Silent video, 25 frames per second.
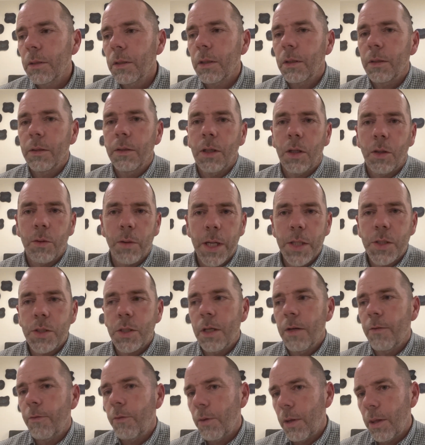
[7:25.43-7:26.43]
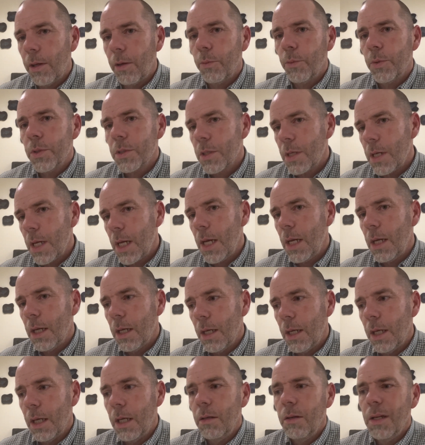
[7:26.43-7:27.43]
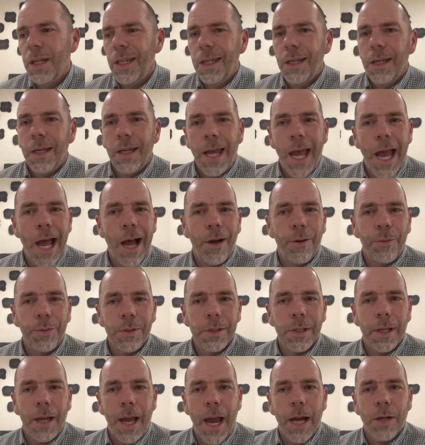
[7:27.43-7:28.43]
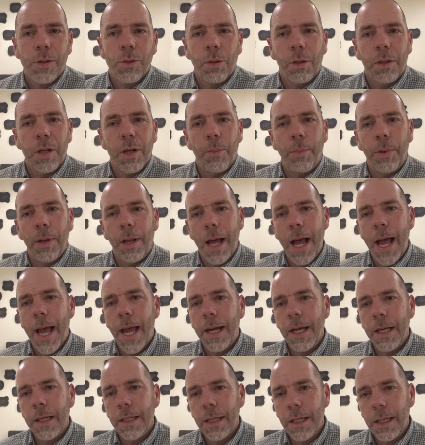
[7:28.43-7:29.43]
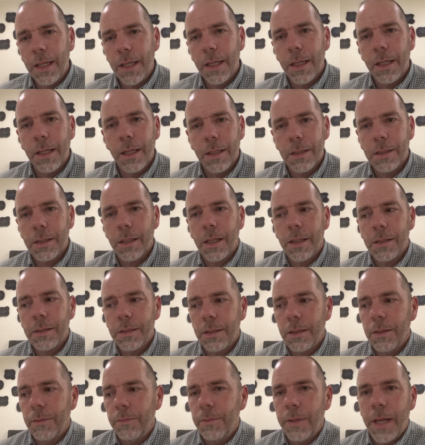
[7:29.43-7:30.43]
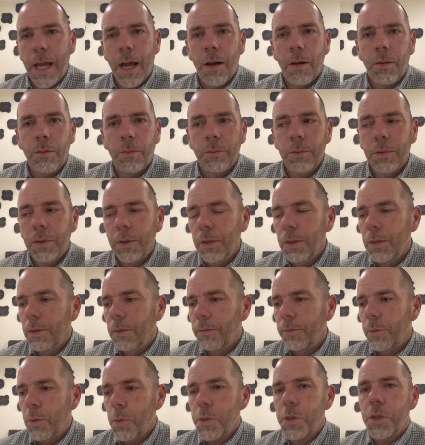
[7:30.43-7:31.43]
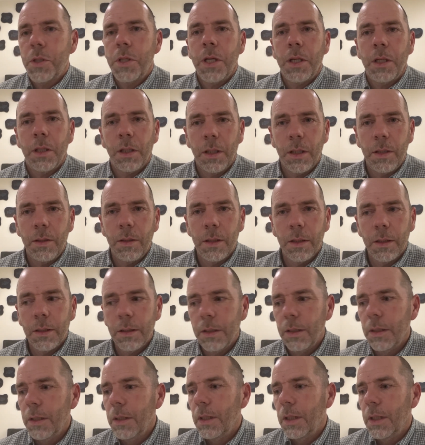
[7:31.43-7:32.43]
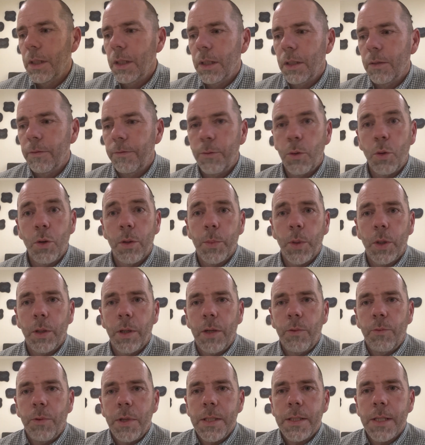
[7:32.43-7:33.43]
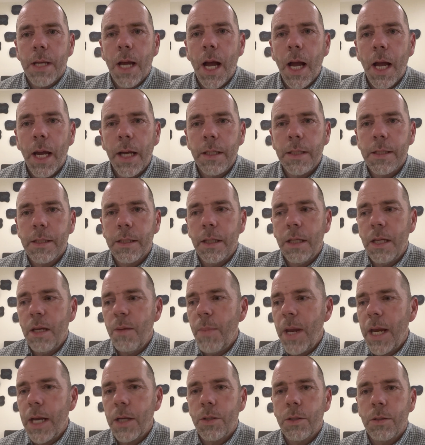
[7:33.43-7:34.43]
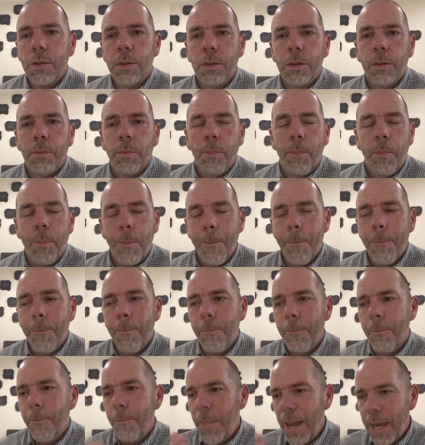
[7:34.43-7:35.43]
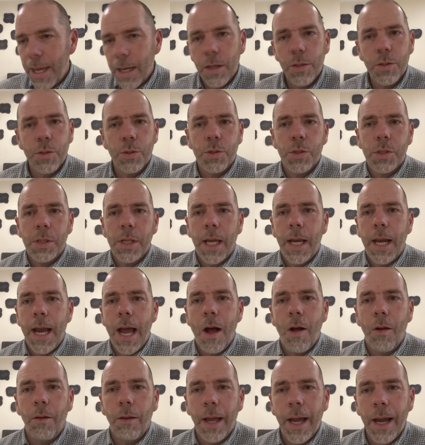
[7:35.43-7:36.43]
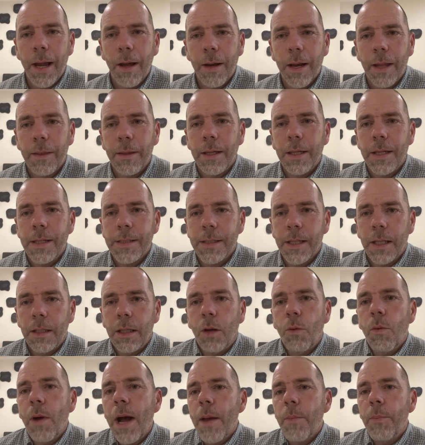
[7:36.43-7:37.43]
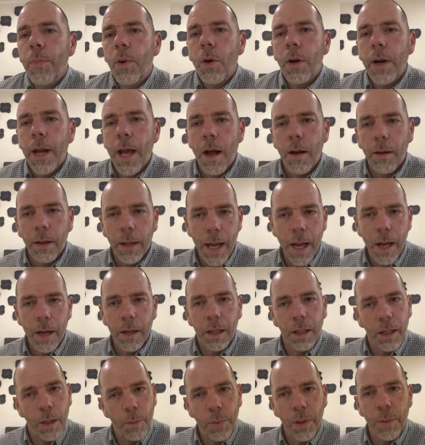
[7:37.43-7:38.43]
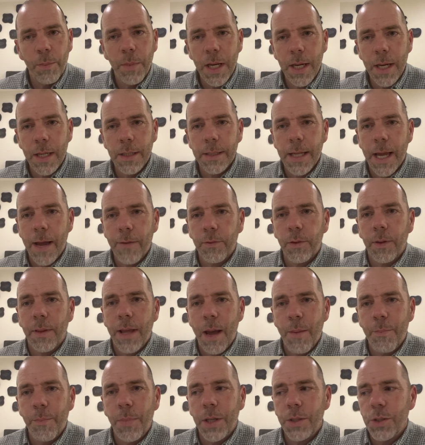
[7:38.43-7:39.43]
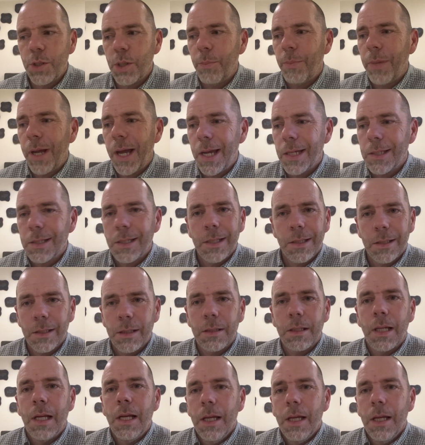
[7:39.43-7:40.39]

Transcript: The question of whether it was needed and how it was actually applied in the end, as the now fortunately former and resigned city manager said out loud. I think he said the quiet part out loud a couple of meetings after that budget passed. He says,